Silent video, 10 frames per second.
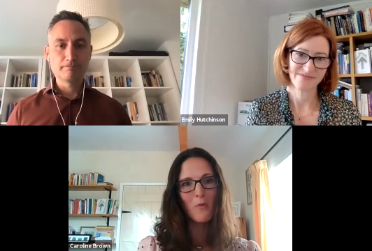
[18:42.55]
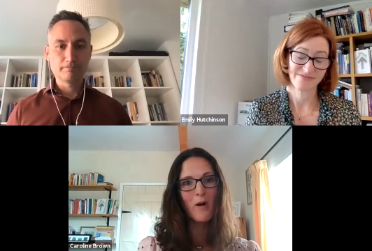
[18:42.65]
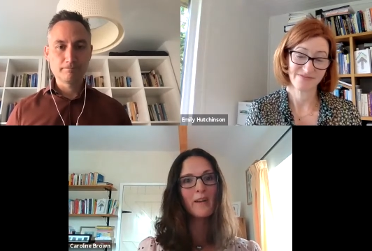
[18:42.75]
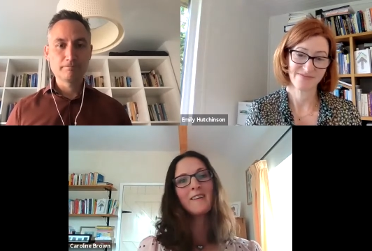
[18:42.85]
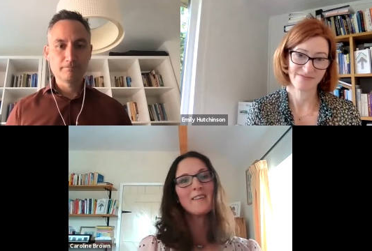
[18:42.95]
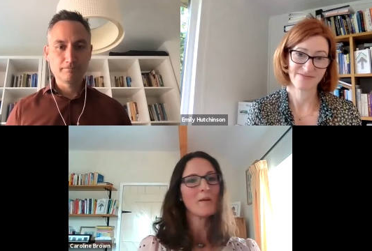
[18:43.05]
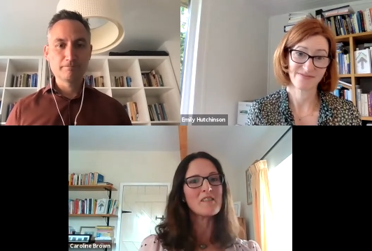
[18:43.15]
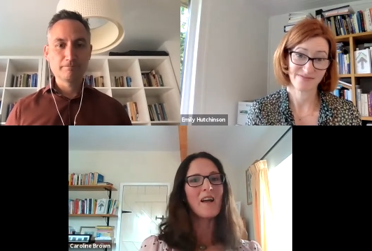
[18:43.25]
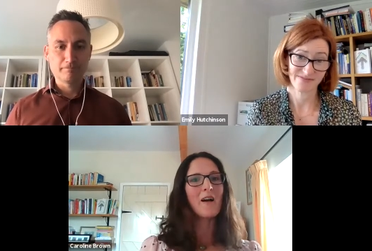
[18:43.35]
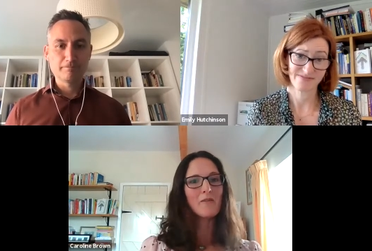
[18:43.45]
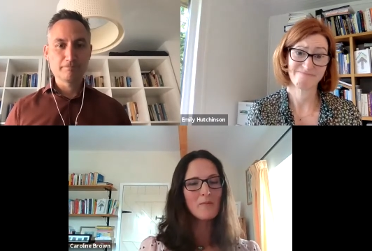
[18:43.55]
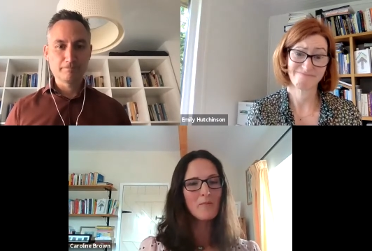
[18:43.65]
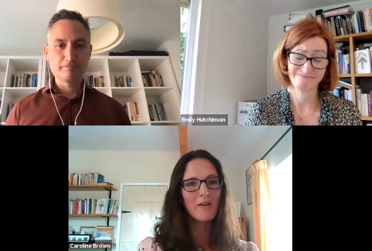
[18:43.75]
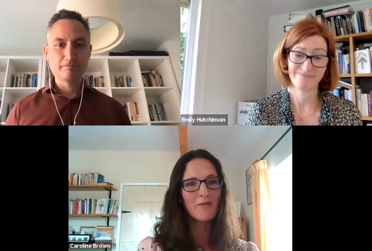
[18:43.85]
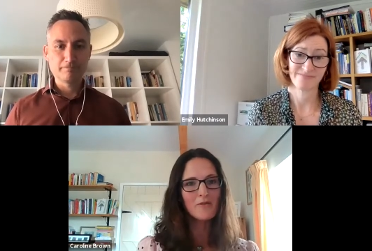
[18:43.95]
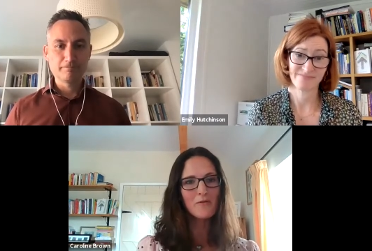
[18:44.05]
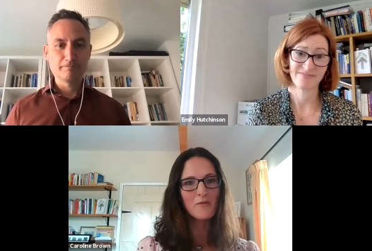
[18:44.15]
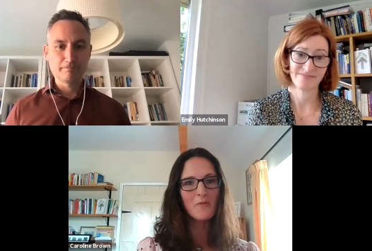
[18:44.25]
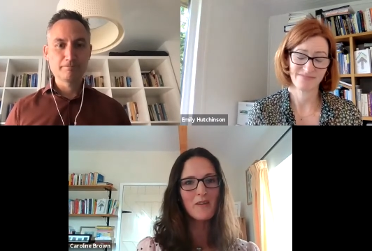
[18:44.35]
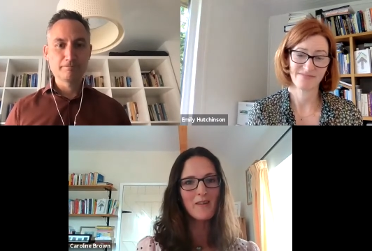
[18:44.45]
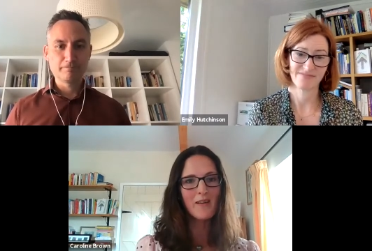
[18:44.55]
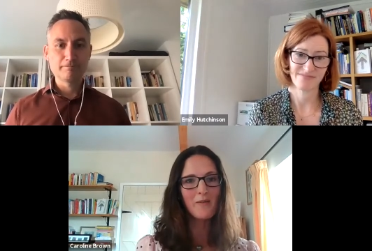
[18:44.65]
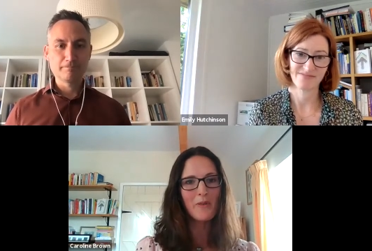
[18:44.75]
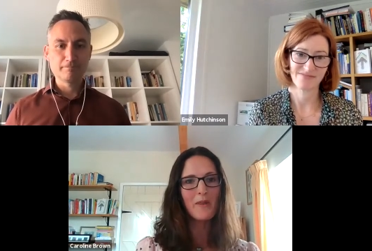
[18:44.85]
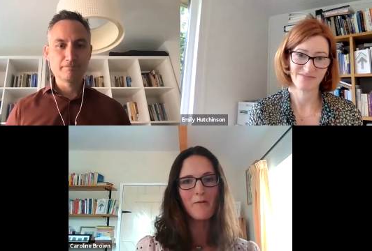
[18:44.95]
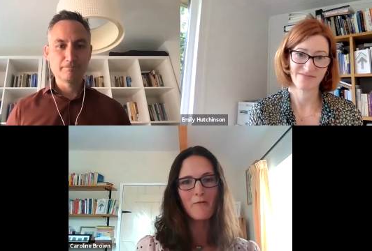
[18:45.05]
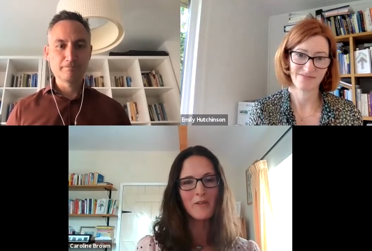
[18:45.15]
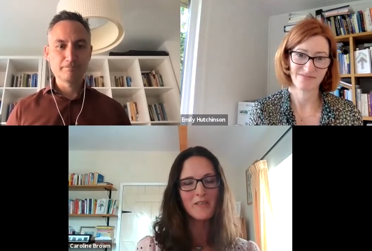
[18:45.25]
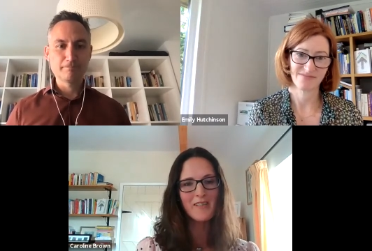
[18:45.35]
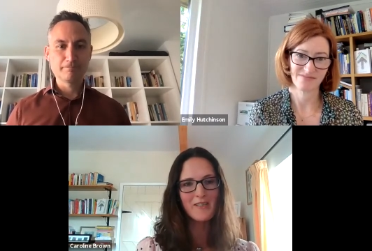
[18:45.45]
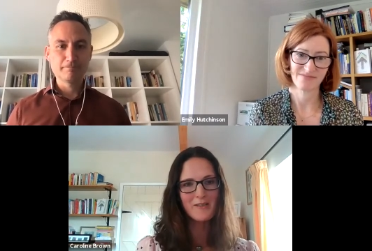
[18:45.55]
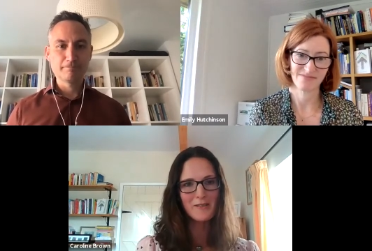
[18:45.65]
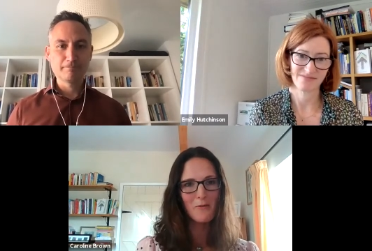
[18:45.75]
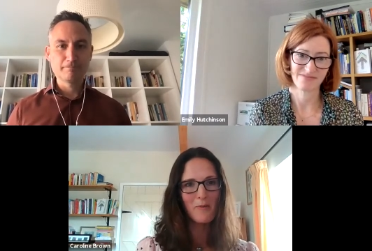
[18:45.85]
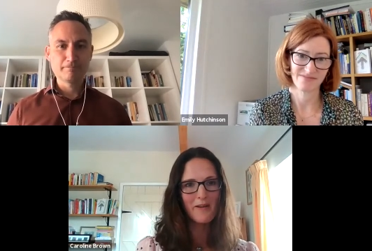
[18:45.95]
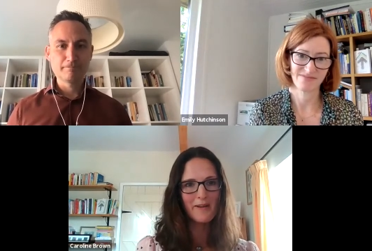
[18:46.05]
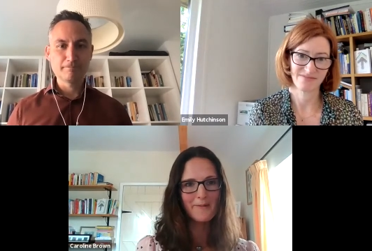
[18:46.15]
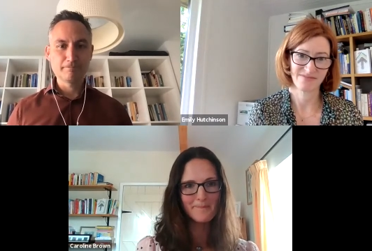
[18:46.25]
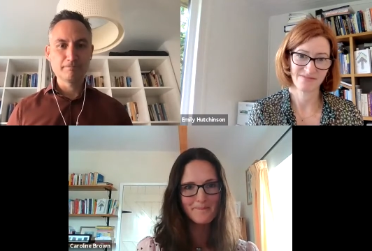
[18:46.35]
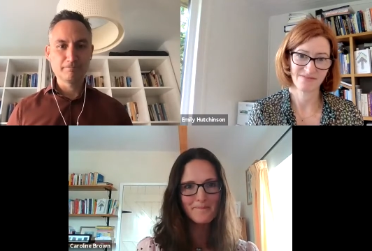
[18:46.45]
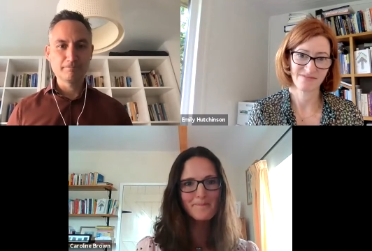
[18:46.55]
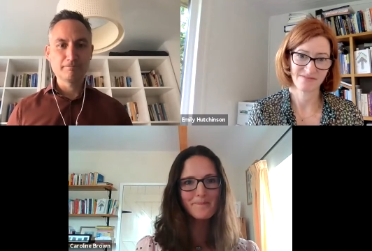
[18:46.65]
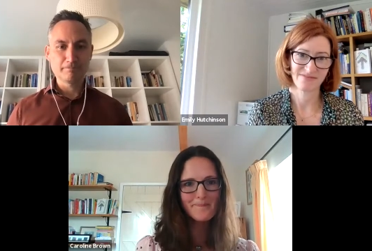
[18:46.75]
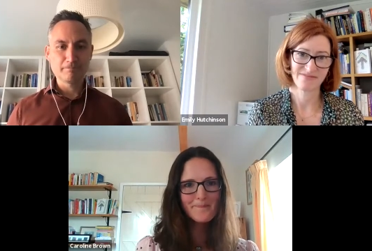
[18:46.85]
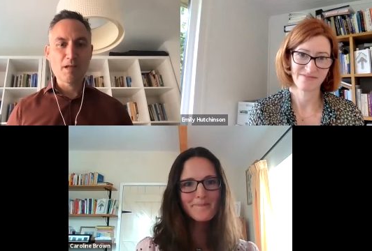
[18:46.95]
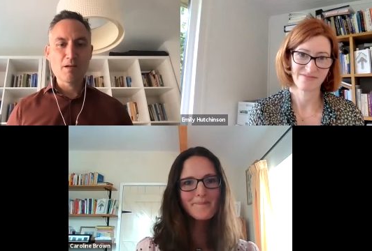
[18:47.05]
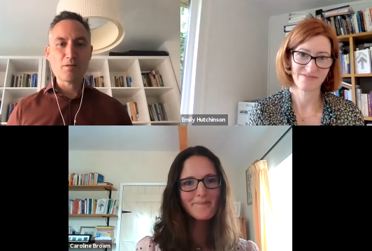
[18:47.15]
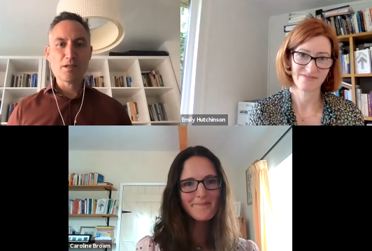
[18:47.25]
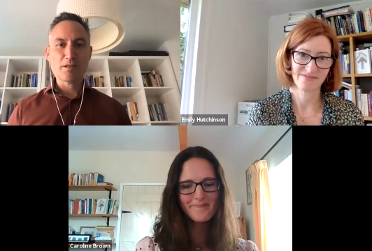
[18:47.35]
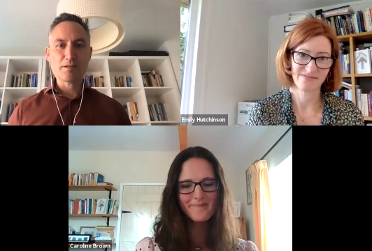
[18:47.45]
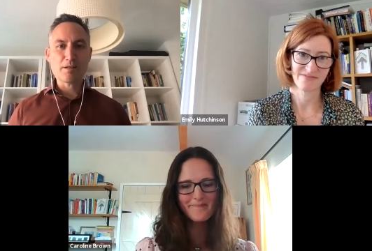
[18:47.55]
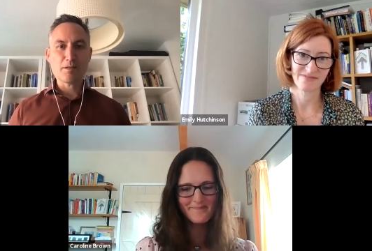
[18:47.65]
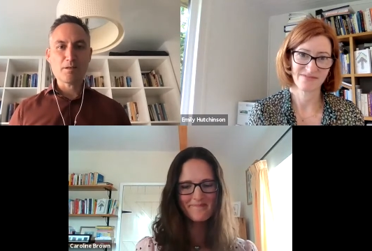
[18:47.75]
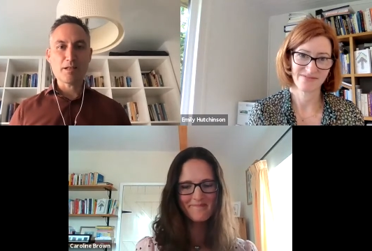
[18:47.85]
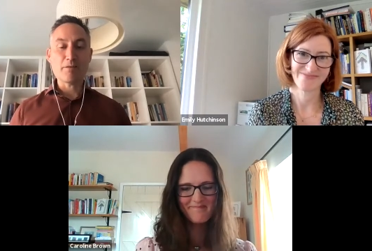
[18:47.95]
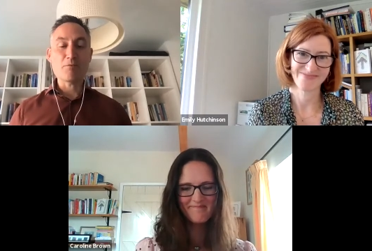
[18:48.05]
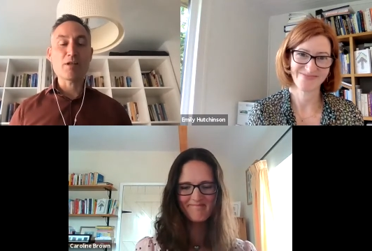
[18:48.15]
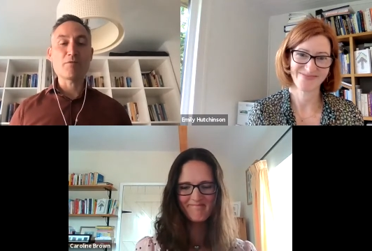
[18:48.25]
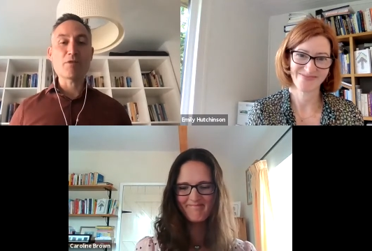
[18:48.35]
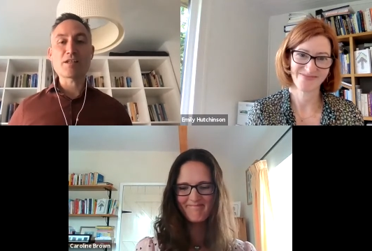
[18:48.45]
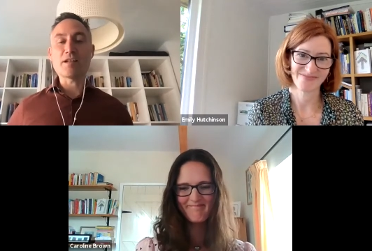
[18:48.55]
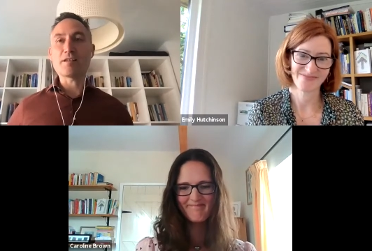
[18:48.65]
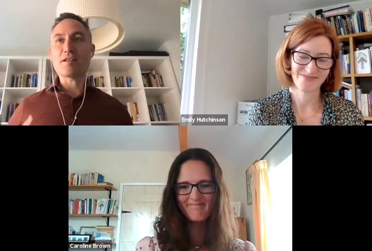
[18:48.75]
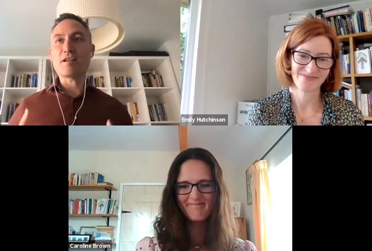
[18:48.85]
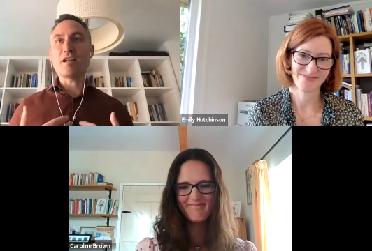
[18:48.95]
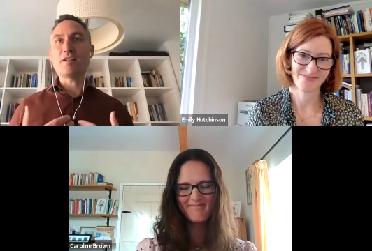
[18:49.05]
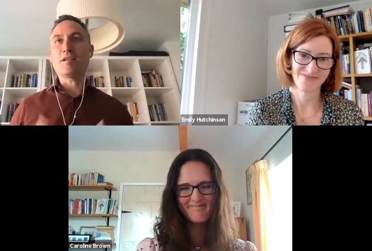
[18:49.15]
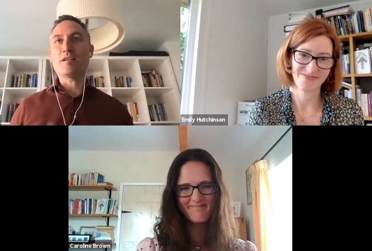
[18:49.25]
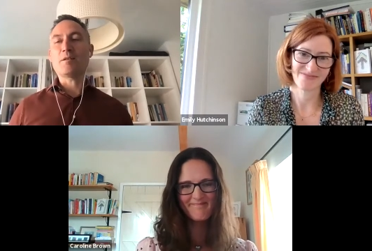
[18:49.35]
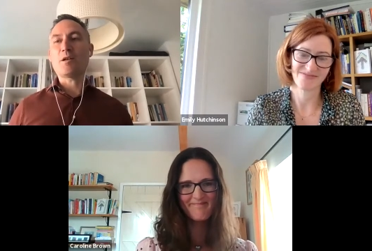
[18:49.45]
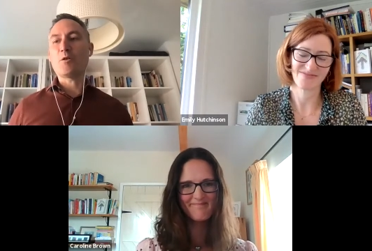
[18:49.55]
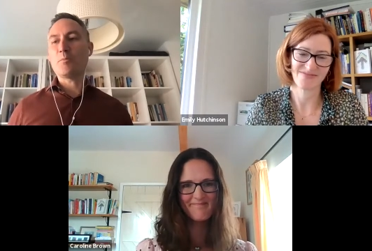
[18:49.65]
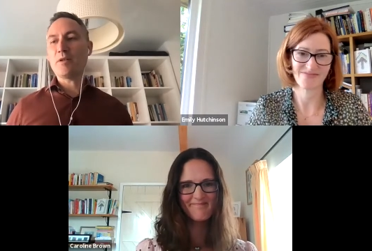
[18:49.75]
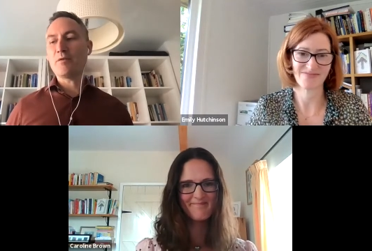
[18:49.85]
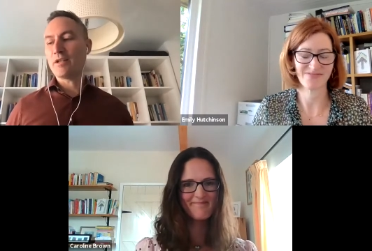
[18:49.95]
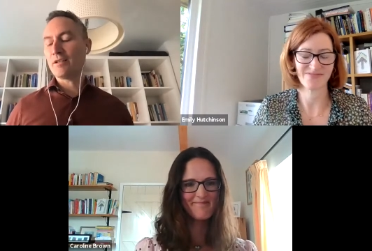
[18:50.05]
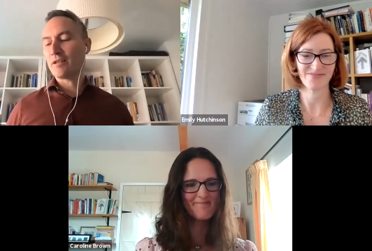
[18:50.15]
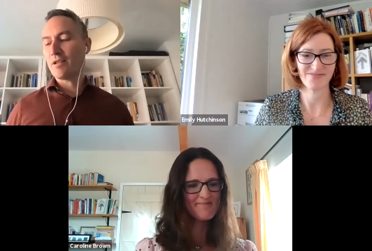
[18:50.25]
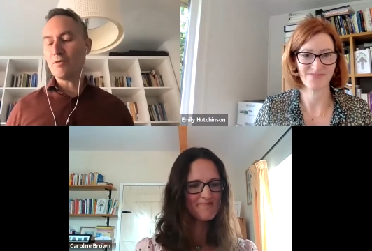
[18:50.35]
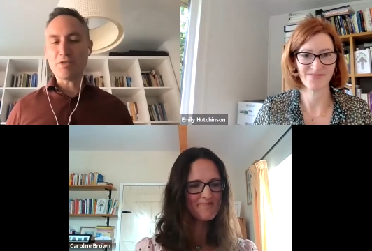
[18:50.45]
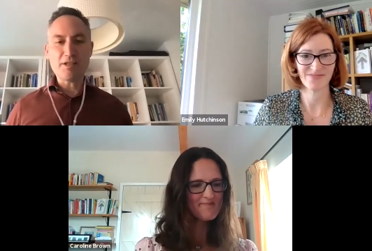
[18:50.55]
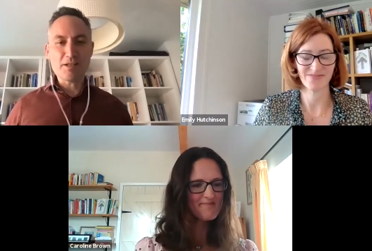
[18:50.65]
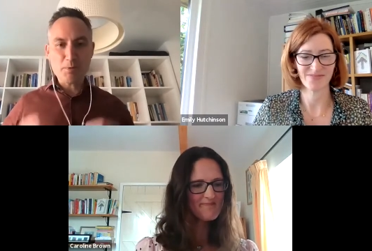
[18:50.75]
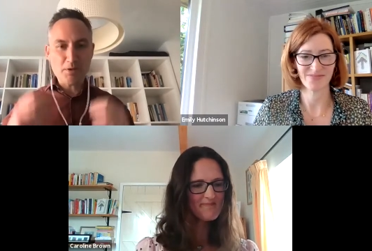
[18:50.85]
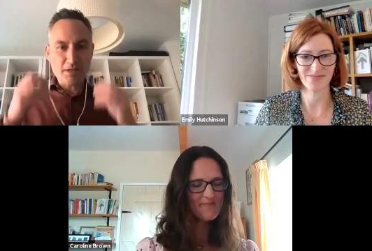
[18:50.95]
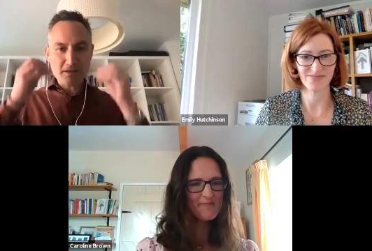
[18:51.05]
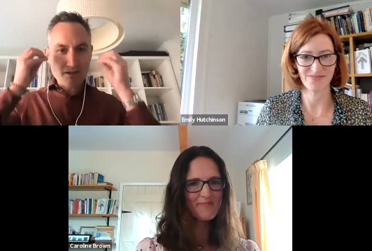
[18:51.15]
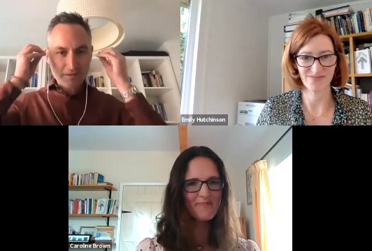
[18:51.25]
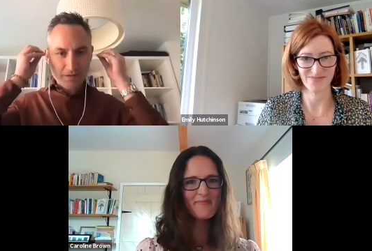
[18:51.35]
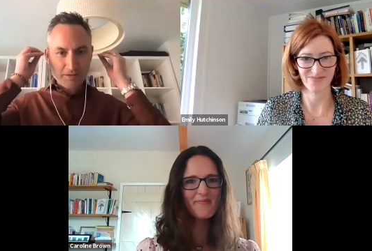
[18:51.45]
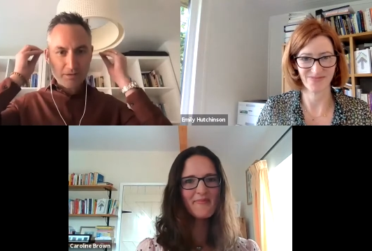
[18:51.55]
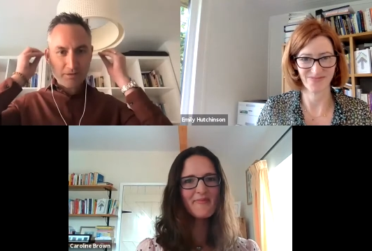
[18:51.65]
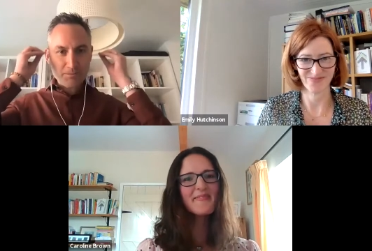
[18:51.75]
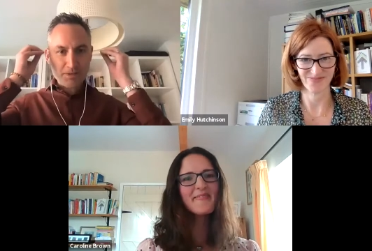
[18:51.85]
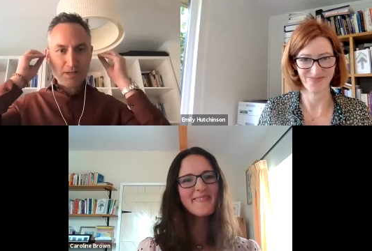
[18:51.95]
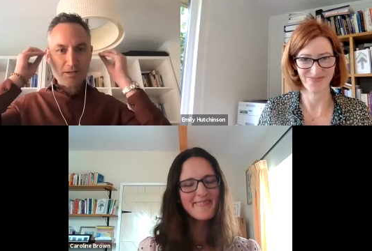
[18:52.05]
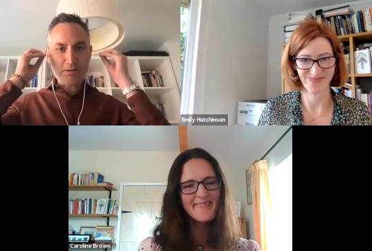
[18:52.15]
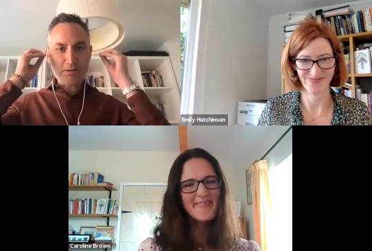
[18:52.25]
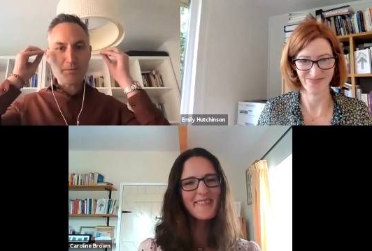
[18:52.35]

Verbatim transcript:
Speaker 1: more widely themselves and being resourced within within their organisations to apply it. Hmm.
Speaker 2: Thanks, Karen. And it really resonates again uh, that old bit around the coach needs to put these glasses on themselves